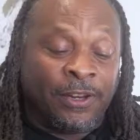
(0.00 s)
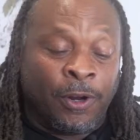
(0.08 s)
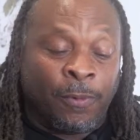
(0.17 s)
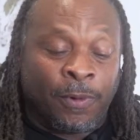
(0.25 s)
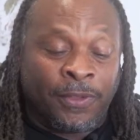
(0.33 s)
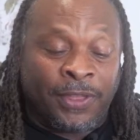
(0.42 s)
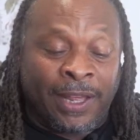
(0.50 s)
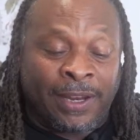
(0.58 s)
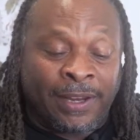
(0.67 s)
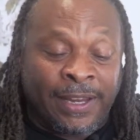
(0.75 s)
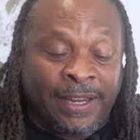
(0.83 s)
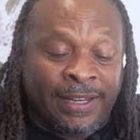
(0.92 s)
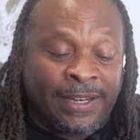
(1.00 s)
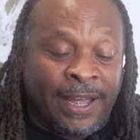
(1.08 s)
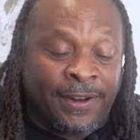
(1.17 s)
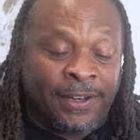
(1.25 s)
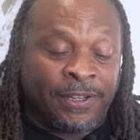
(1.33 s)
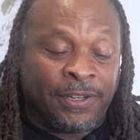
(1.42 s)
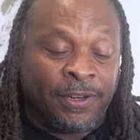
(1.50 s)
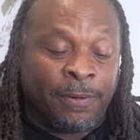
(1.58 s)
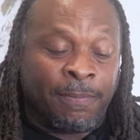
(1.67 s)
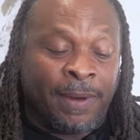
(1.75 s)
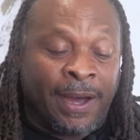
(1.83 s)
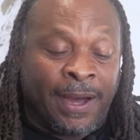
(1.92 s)
You don't want that leaking down into your
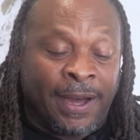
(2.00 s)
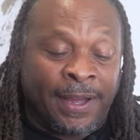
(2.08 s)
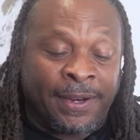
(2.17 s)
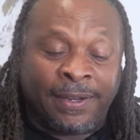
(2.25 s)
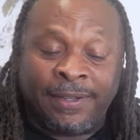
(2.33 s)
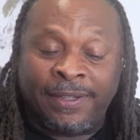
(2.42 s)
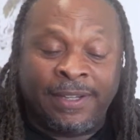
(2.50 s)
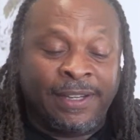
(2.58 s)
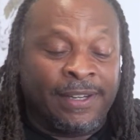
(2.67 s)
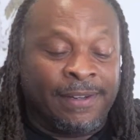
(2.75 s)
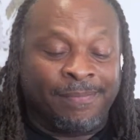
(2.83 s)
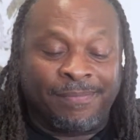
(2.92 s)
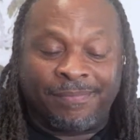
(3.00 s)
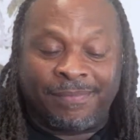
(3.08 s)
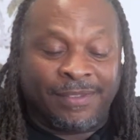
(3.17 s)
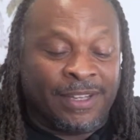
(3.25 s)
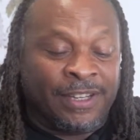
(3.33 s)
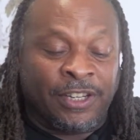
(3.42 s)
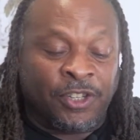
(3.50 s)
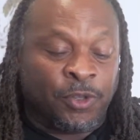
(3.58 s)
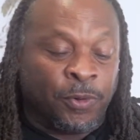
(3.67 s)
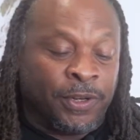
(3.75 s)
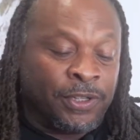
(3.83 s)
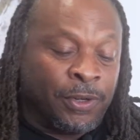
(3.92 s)
mod. It
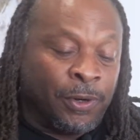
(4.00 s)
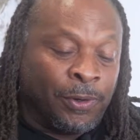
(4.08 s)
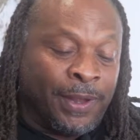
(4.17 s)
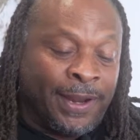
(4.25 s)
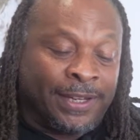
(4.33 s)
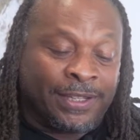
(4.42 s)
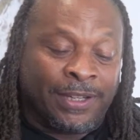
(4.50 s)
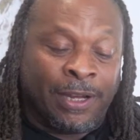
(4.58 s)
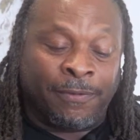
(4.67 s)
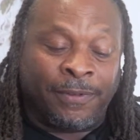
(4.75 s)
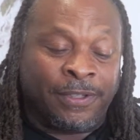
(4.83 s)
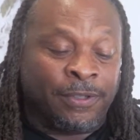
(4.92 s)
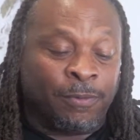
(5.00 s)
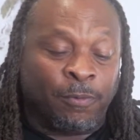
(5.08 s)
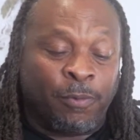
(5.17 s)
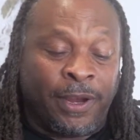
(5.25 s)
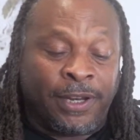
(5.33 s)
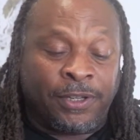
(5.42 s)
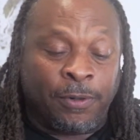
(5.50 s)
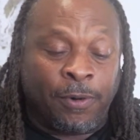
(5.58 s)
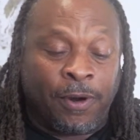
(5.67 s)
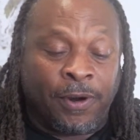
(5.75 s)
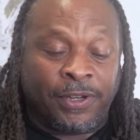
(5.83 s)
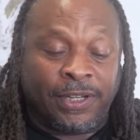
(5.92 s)
destroys a whole lot of stuff. It's way too
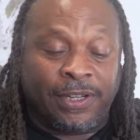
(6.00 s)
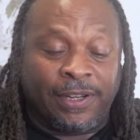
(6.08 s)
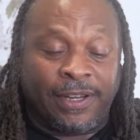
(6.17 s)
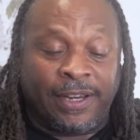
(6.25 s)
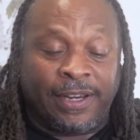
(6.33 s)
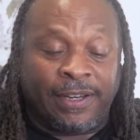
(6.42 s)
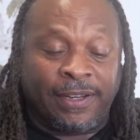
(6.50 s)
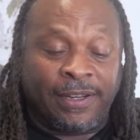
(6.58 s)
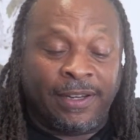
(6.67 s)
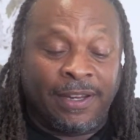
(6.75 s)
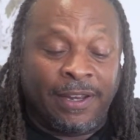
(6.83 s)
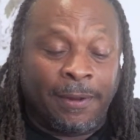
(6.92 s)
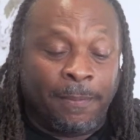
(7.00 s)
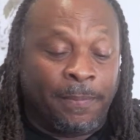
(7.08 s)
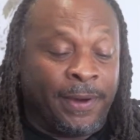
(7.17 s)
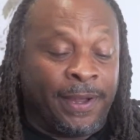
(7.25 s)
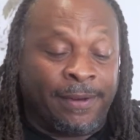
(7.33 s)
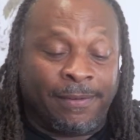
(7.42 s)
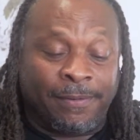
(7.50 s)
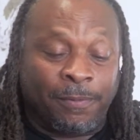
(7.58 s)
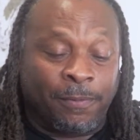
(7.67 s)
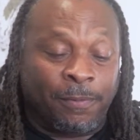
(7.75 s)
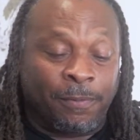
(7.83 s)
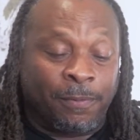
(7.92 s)
hard to clean, but
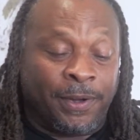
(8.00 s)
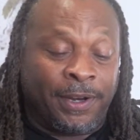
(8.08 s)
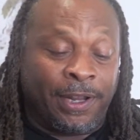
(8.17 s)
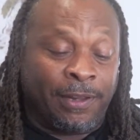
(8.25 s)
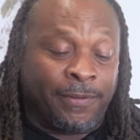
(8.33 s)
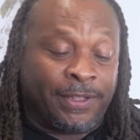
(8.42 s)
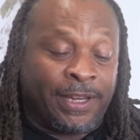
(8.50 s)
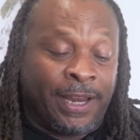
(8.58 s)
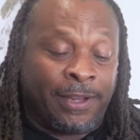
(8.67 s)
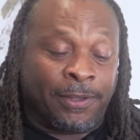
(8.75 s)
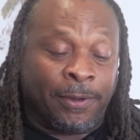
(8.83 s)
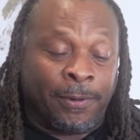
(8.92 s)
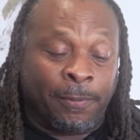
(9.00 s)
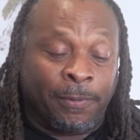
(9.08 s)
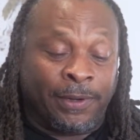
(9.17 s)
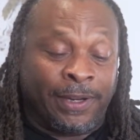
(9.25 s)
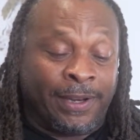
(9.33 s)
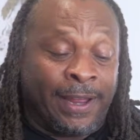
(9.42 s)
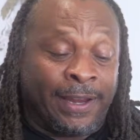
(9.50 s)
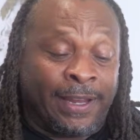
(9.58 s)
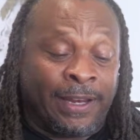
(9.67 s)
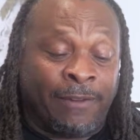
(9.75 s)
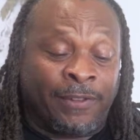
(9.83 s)
one hell of a tank though. I really like it.